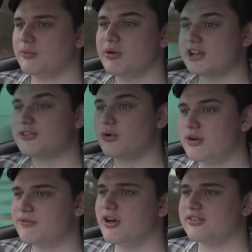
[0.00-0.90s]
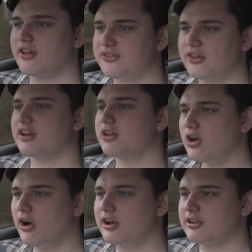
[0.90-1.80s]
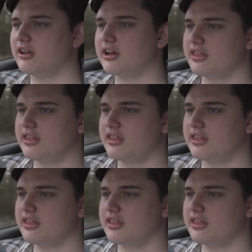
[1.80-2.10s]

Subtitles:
And when I saw it first, I was like, I don't like